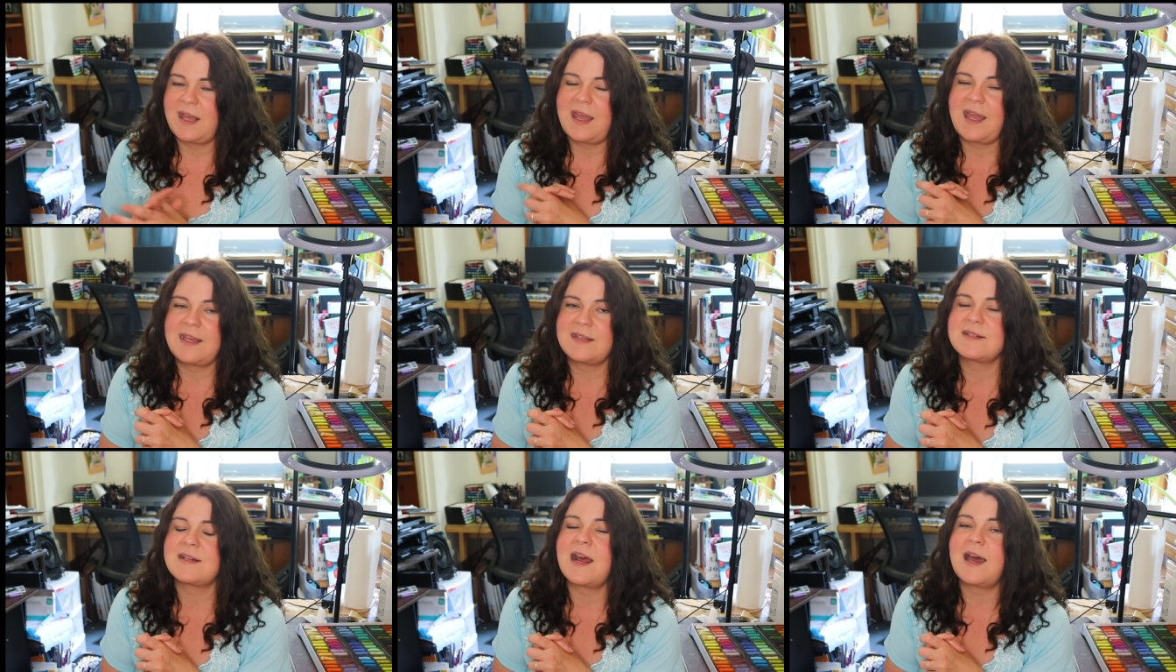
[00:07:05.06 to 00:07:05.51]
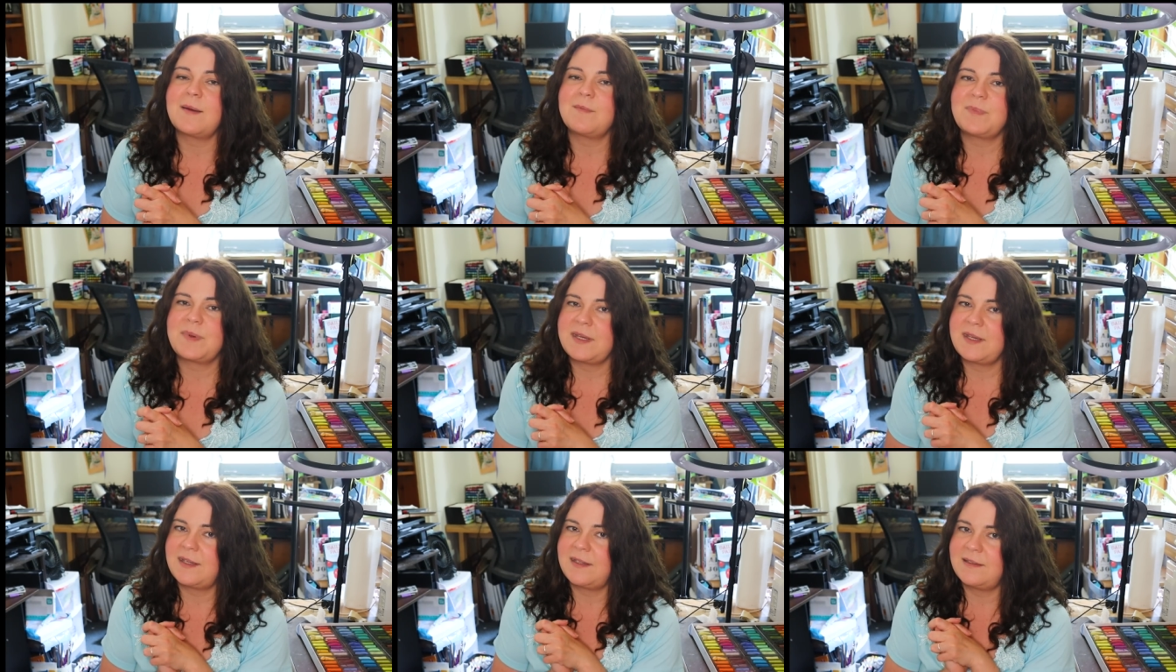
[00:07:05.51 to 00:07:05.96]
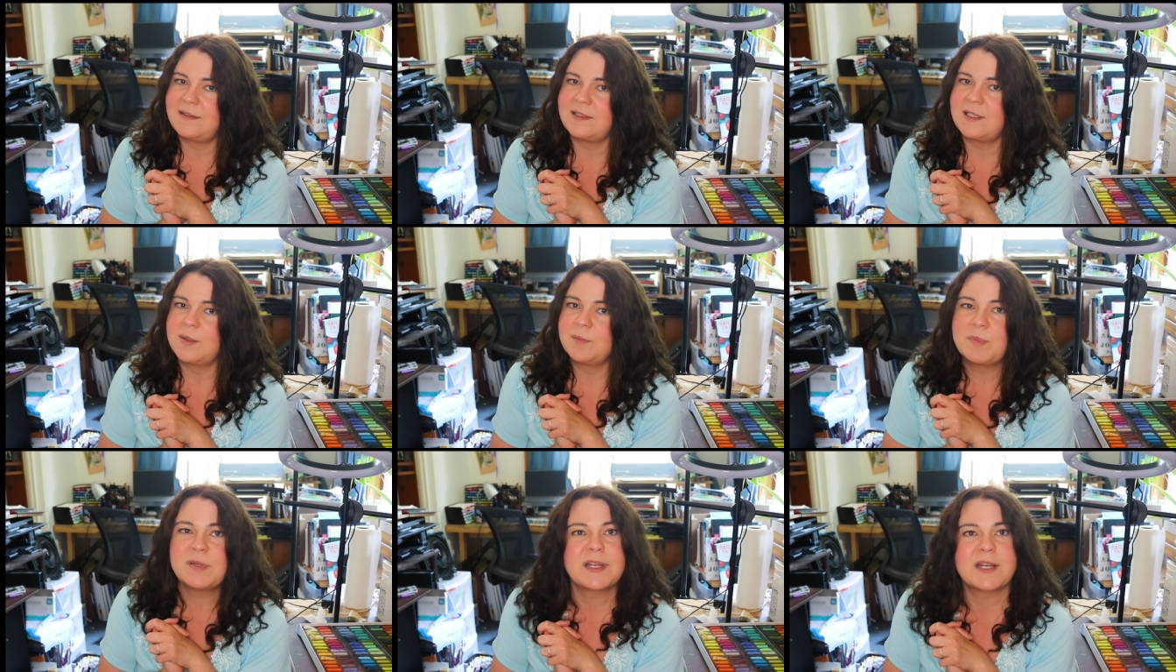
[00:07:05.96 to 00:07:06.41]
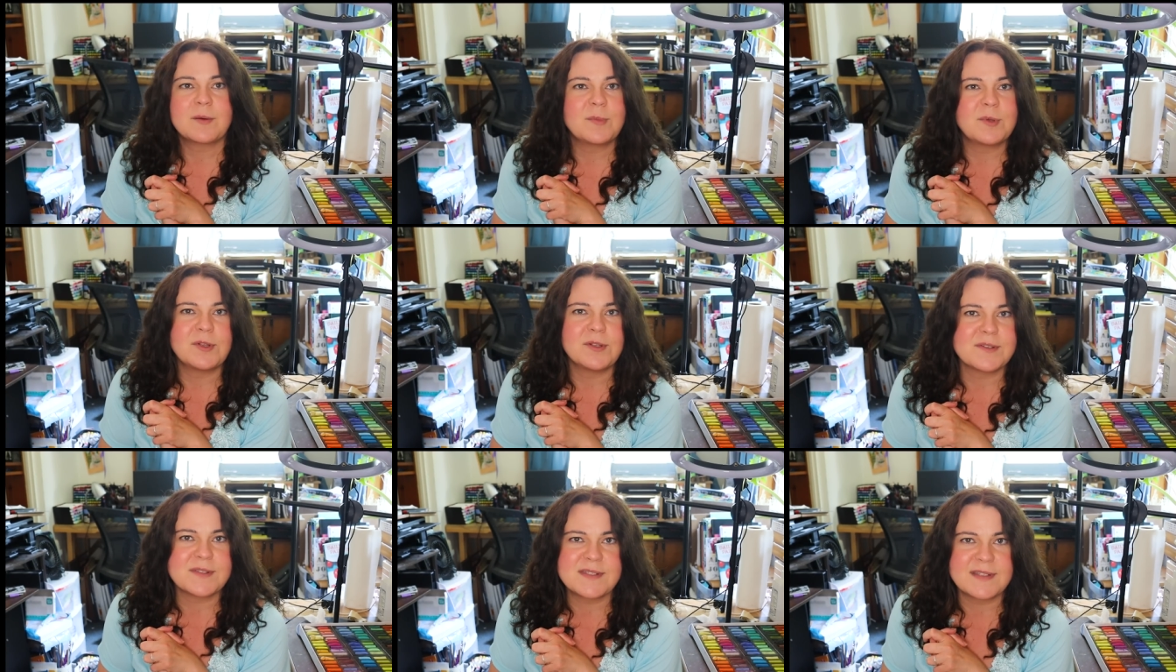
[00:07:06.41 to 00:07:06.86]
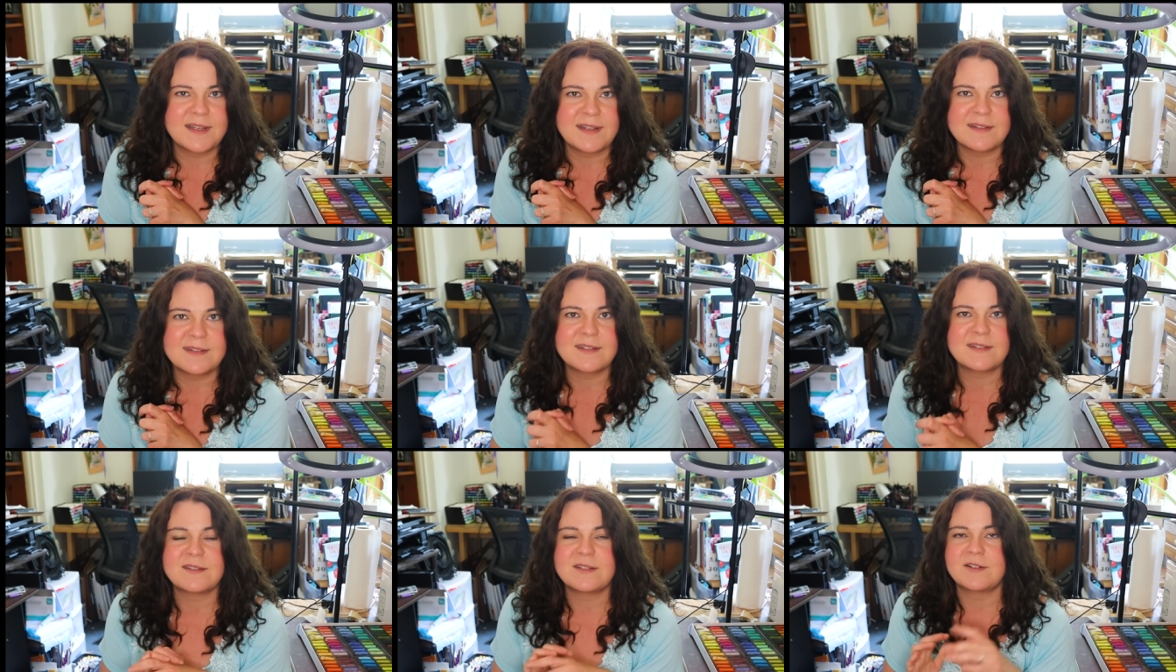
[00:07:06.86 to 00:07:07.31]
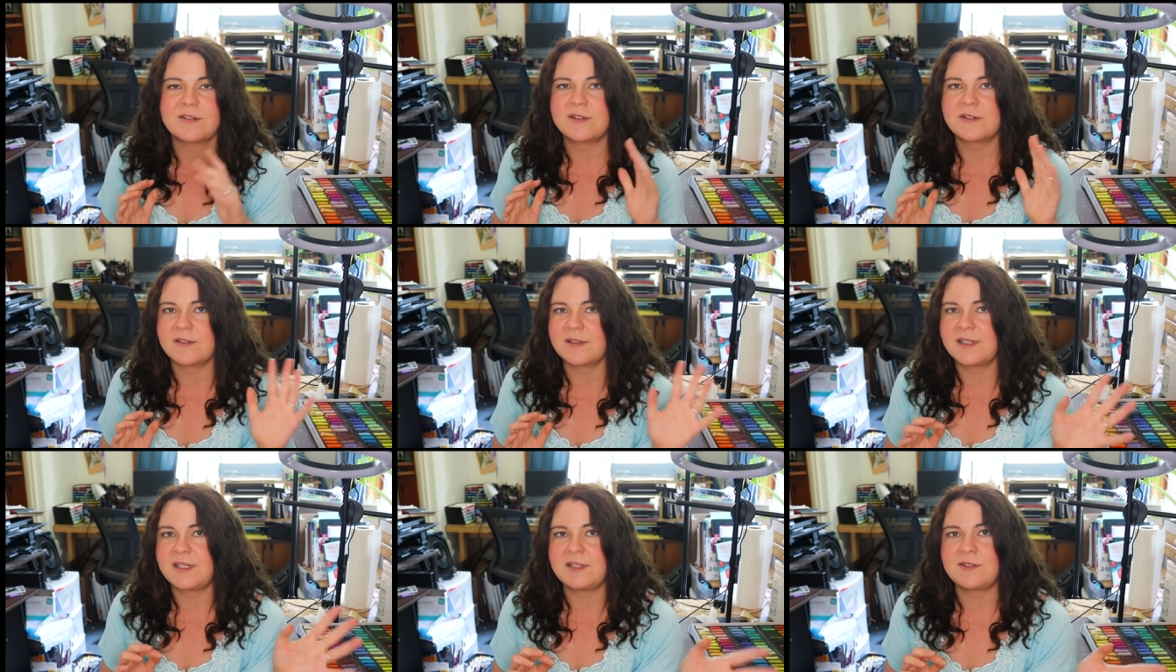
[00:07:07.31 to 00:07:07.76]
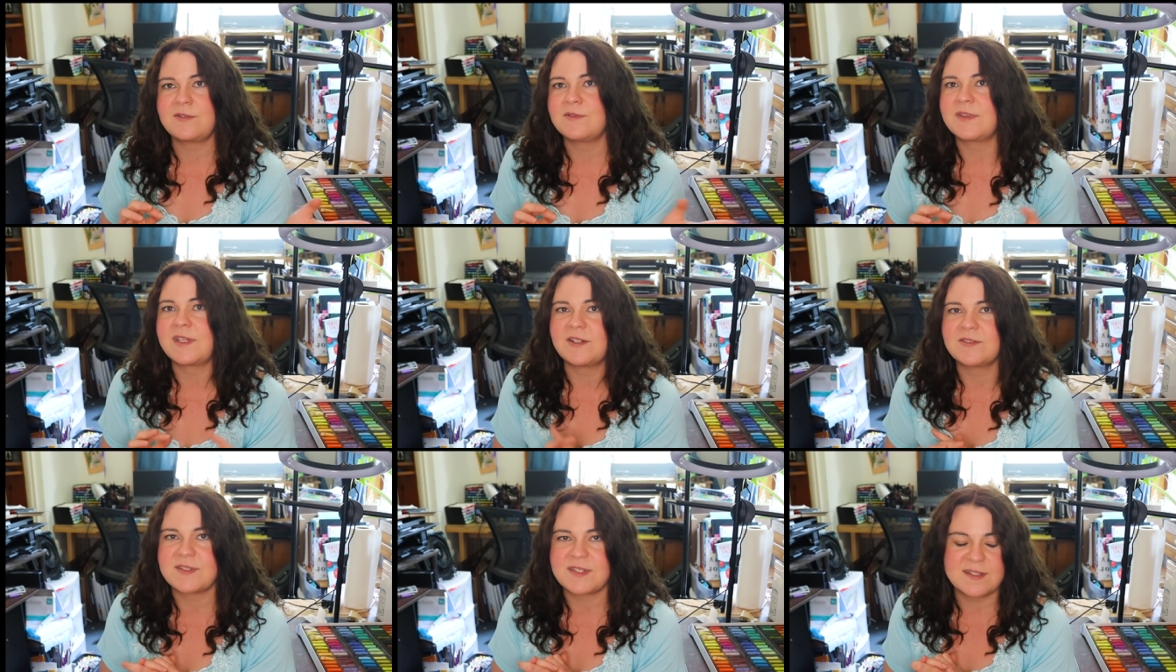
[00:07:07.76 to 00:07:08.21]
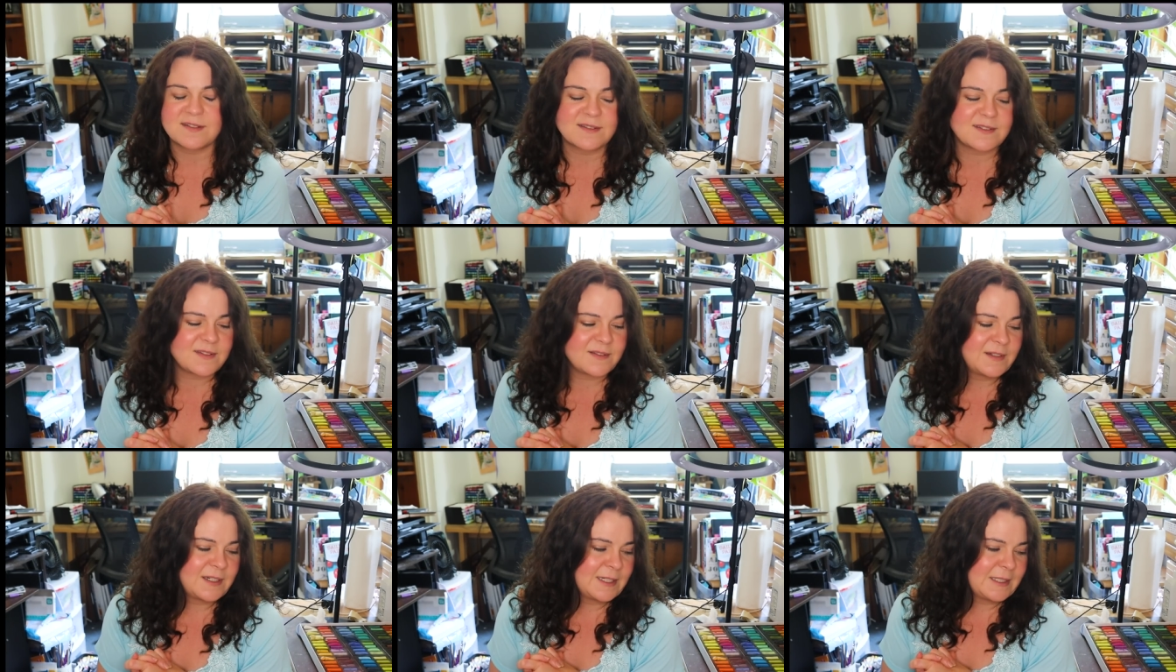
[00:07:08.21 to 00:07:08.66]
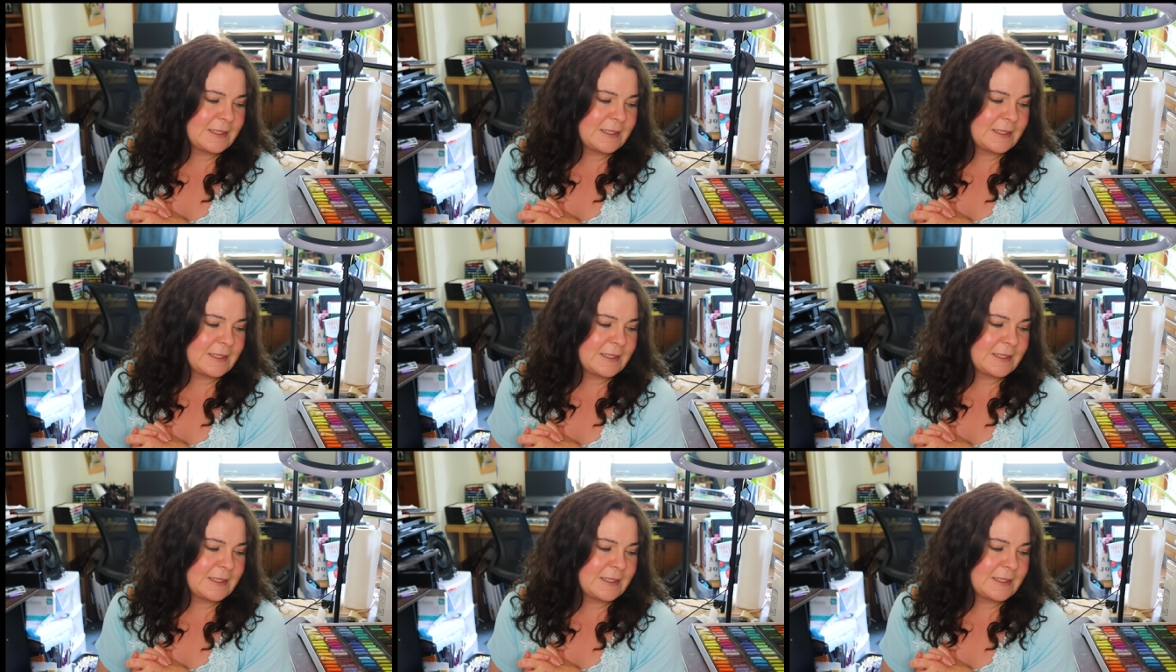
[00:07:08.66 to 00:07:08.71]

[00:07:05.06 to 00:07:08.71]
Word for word: has not been applicable since the early two thousands.